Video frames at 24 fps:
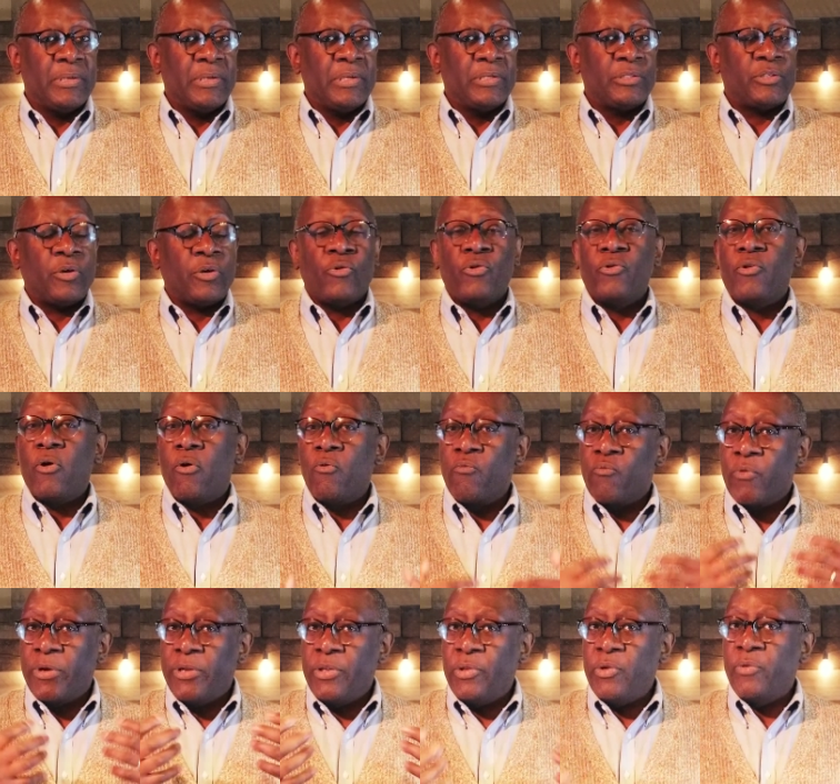So you don't
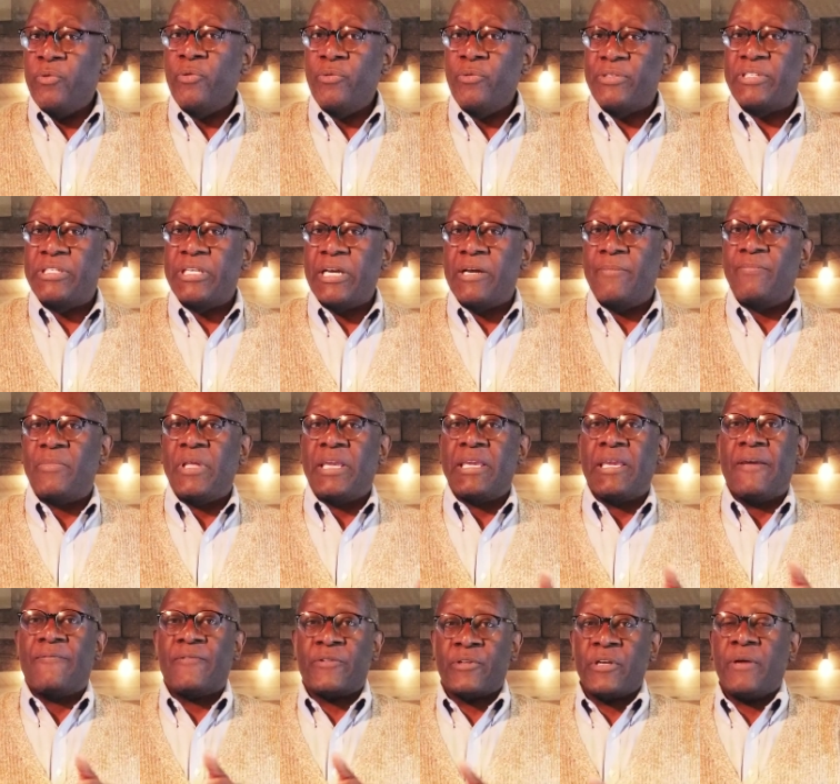renew something
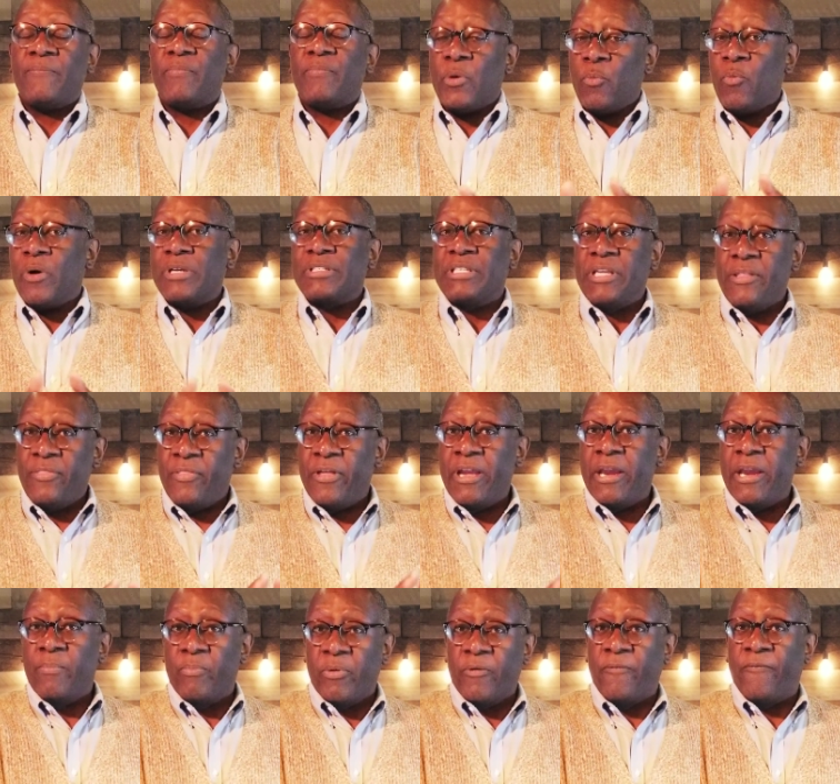if something wasn't
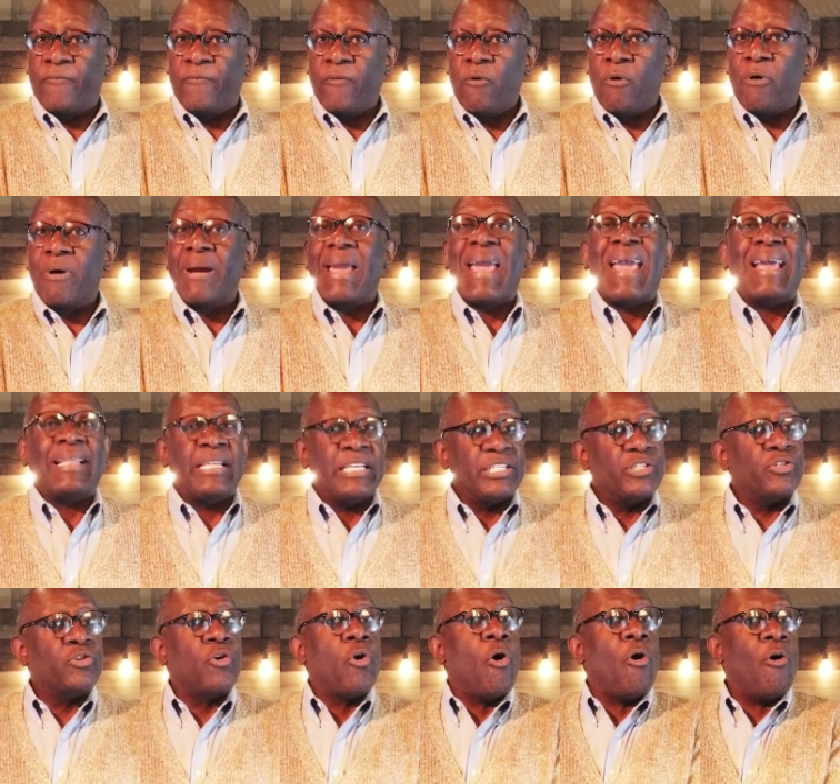there before and
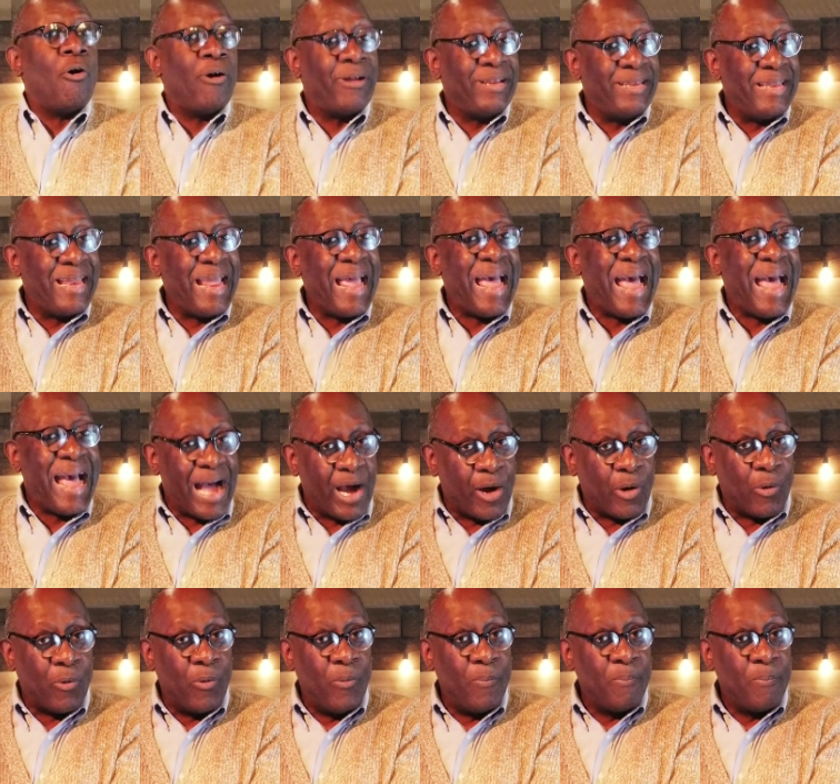it's gone
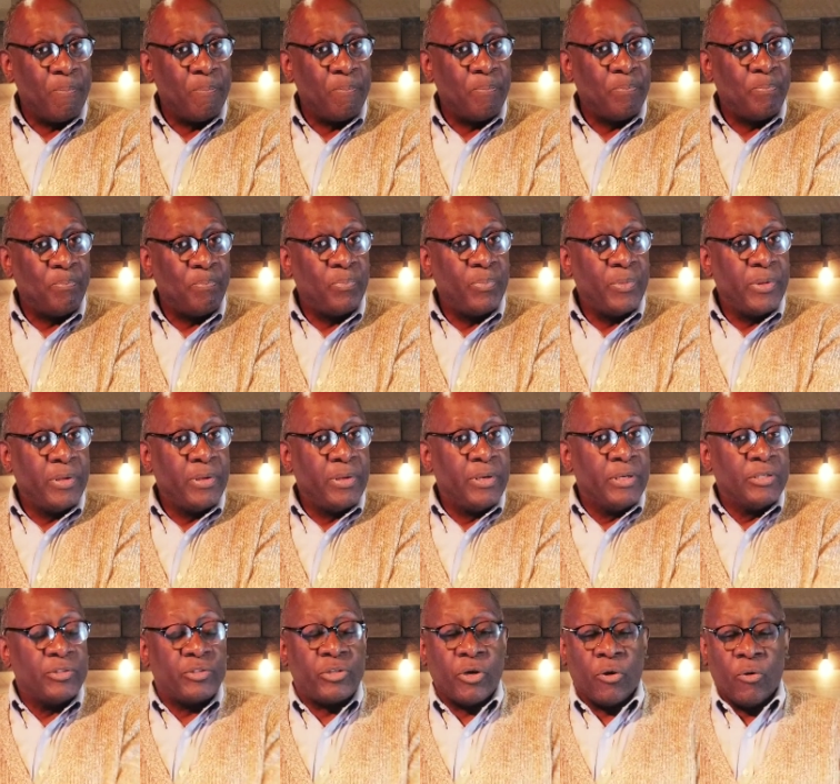now.
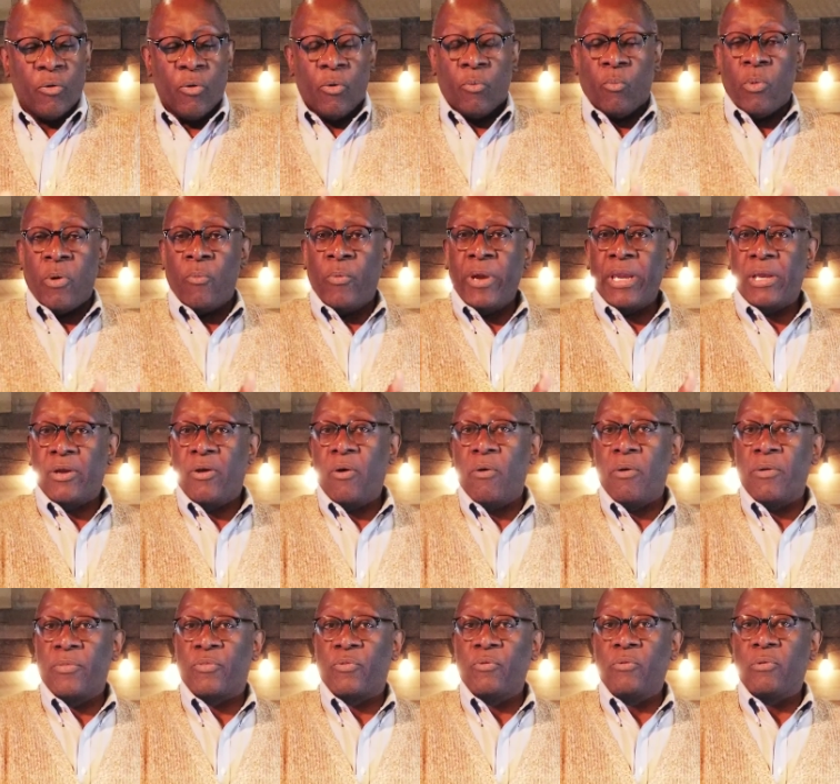So when we're
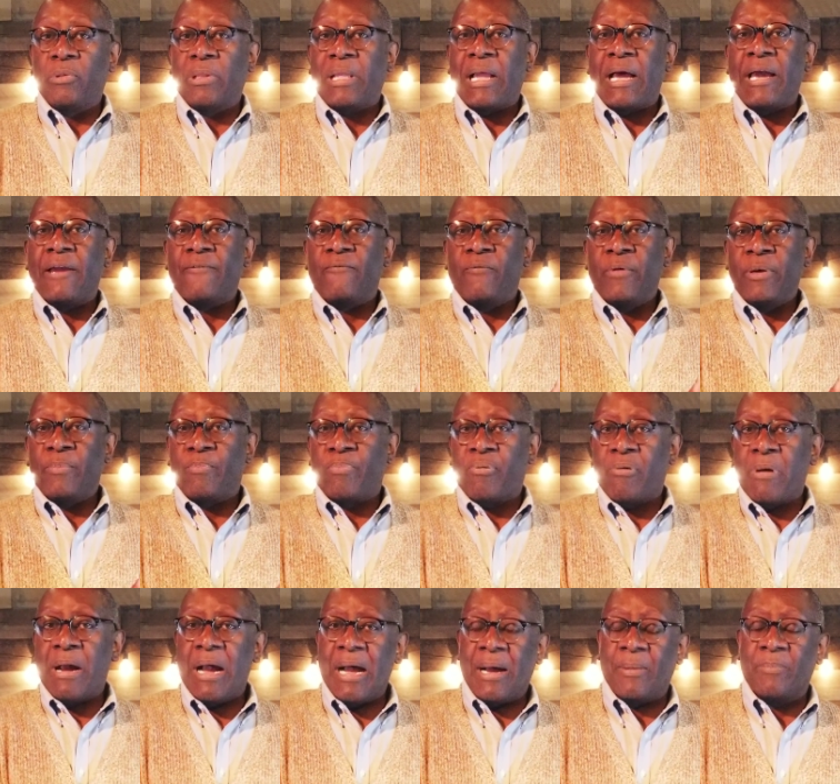going through life with
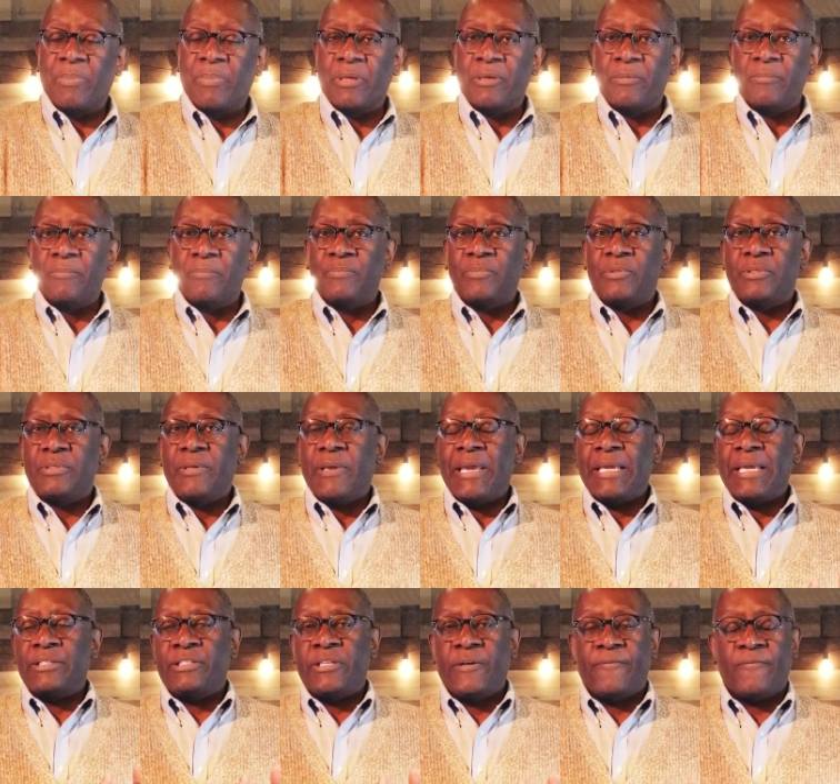problems
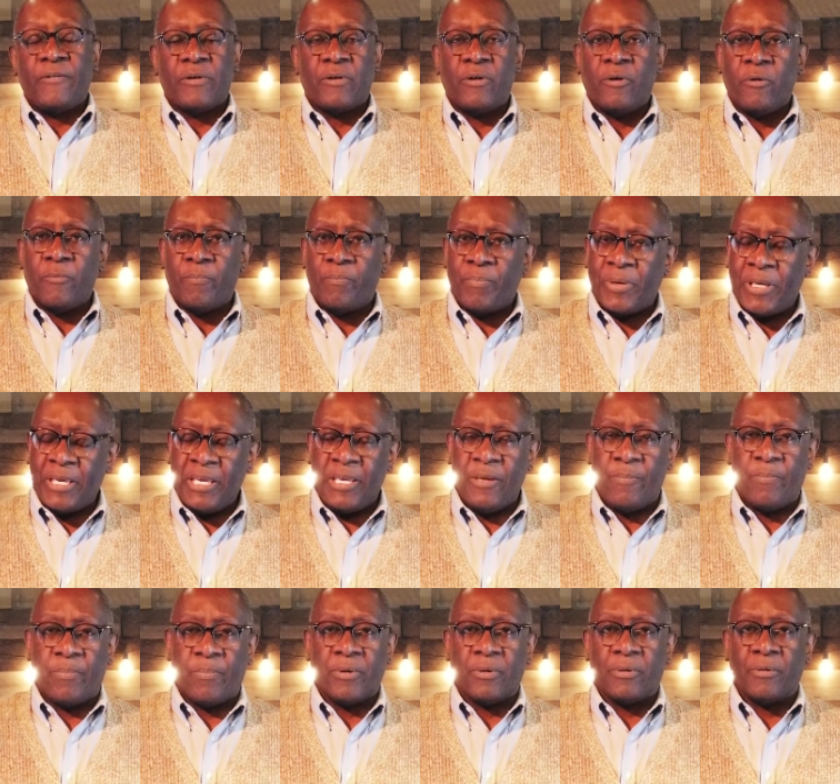and difficult
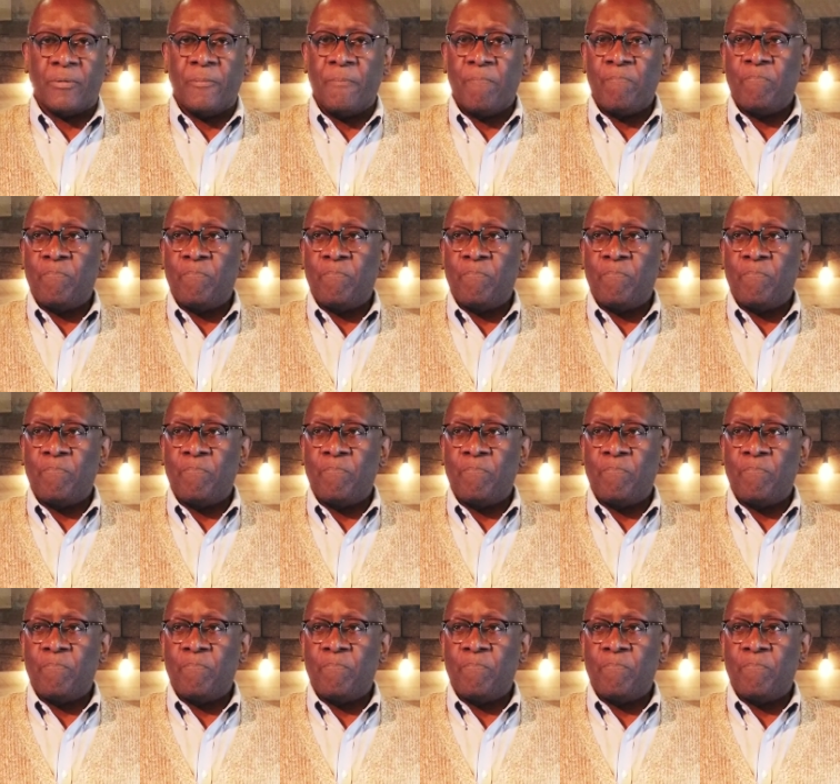people